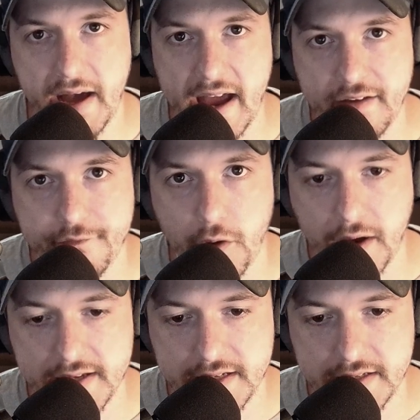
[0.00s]
my
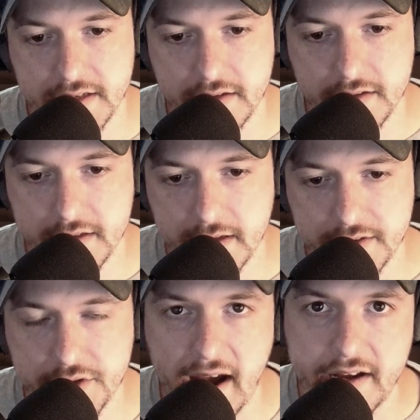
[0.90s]
focus into
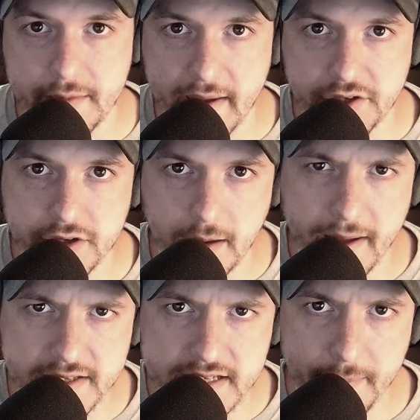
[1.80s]
t trying to make sure I'm
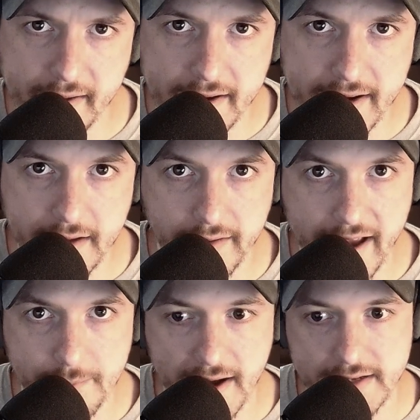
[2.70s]
not stepping on any
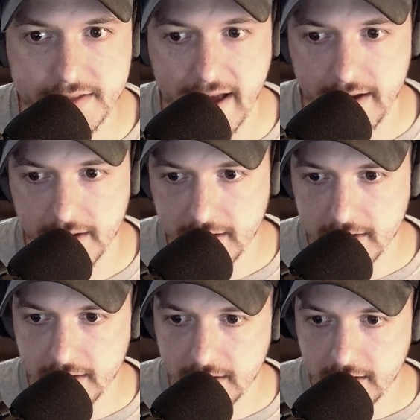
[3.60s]
landmines that
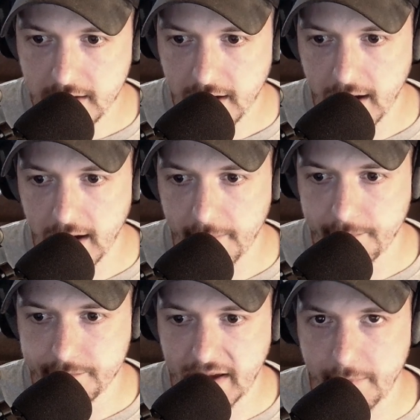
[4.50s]

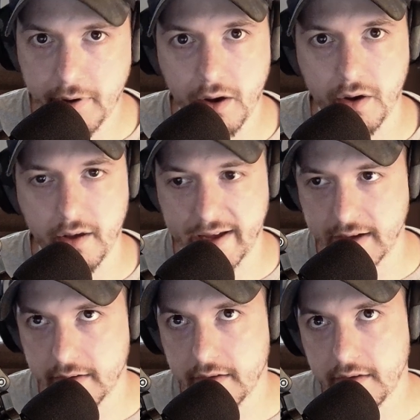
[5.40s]
um, impo
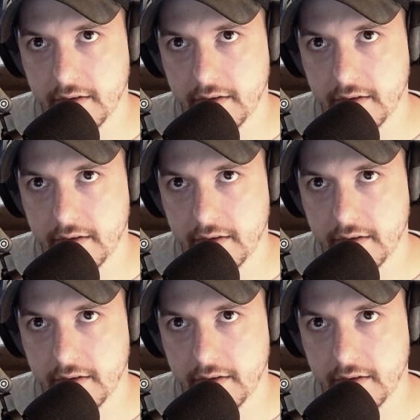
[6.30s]
like